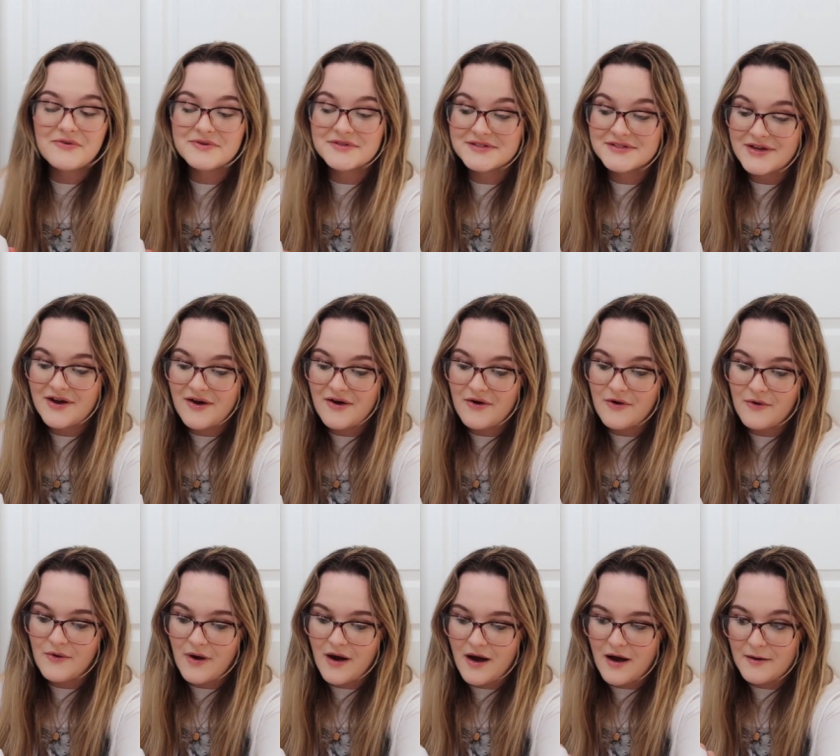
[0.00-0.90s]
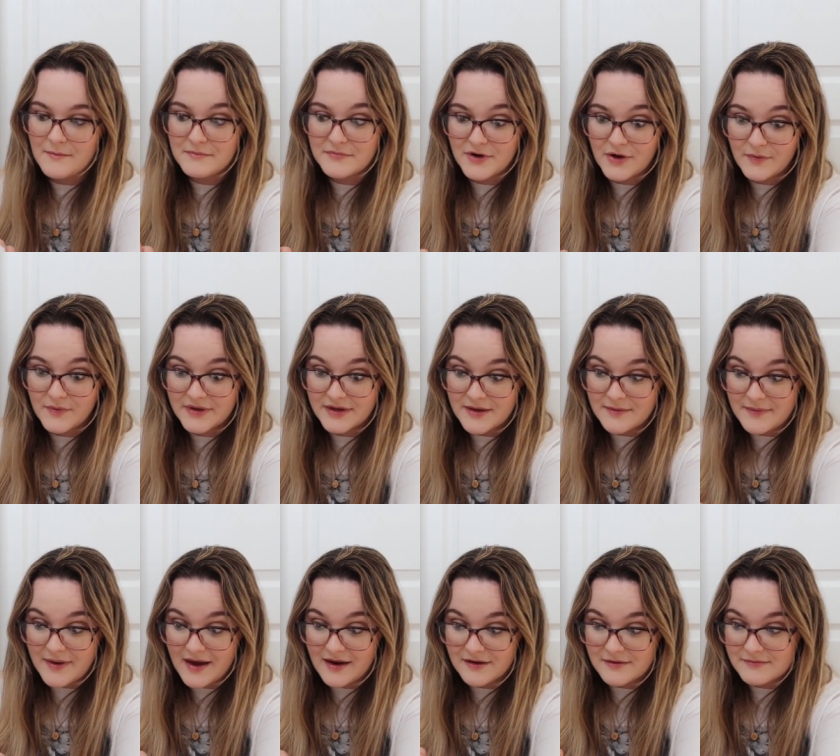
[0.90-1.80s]
so um, no one get
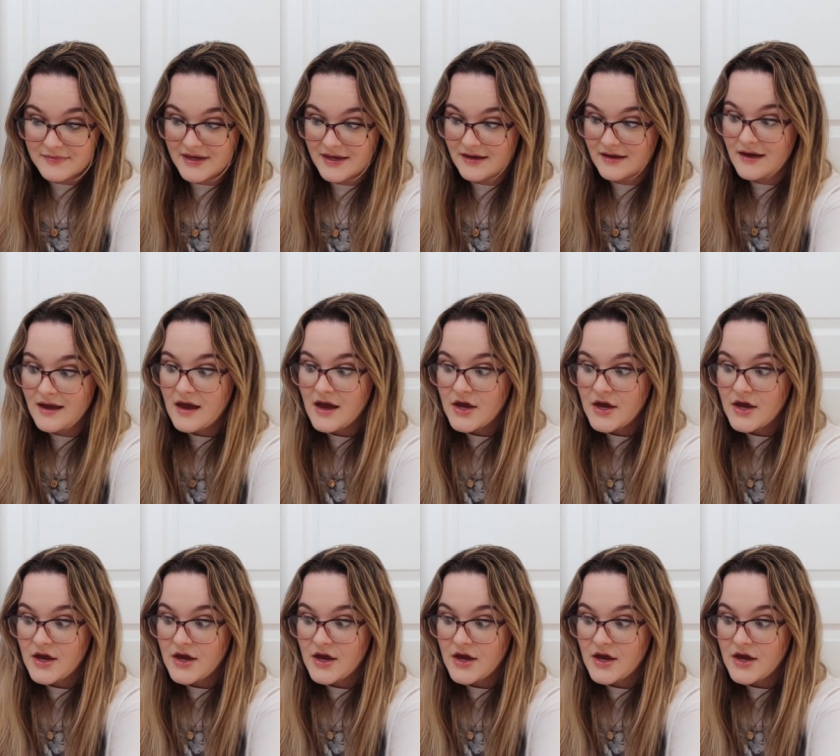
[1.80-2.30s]
mad at me